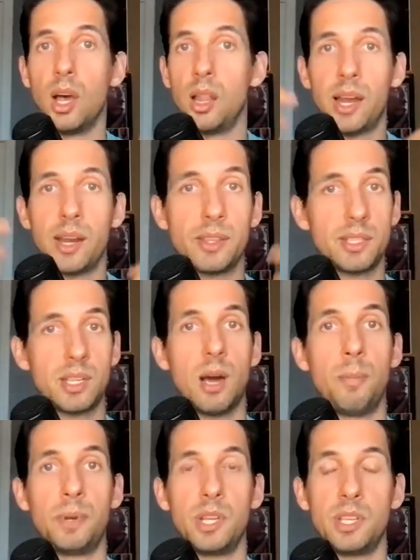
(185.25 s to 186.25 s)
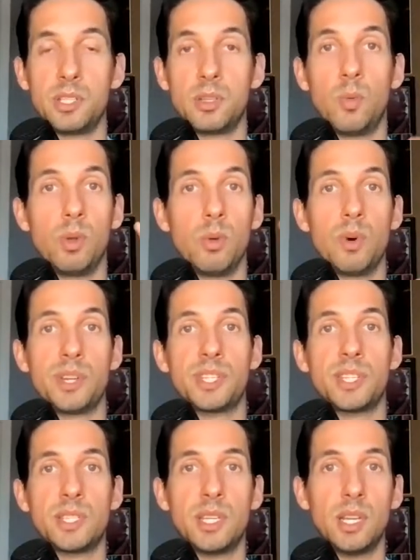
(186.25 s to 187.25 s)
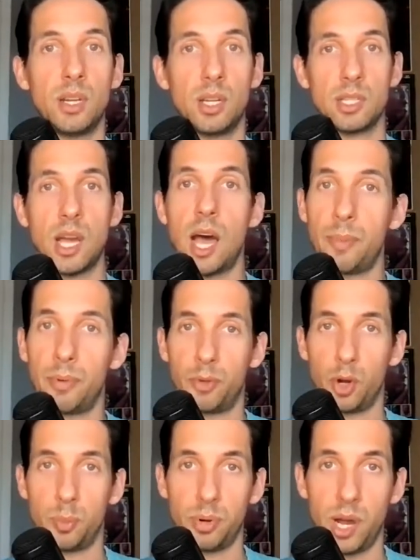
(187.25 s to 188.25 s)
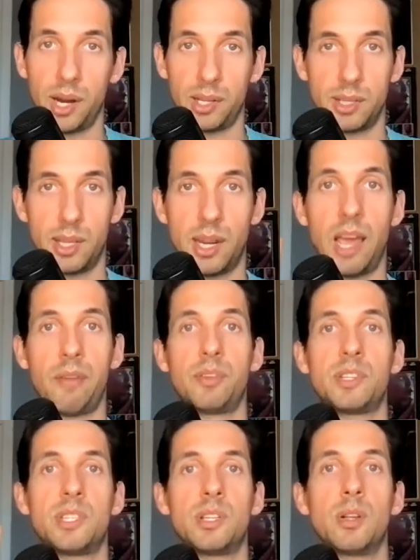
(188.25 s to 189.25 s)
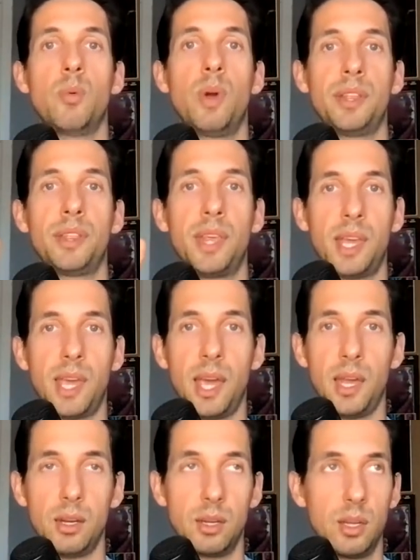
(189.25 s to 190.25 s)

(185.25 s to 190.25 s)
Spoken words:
A these companies will want to sit on top of your product in every single way that they can.